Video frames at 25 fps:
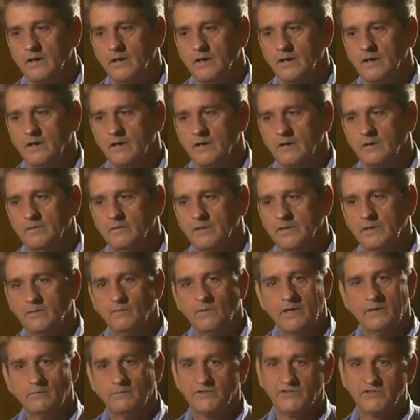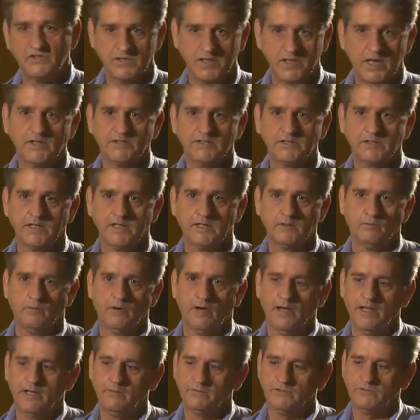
But anyway, it was a chance to get away.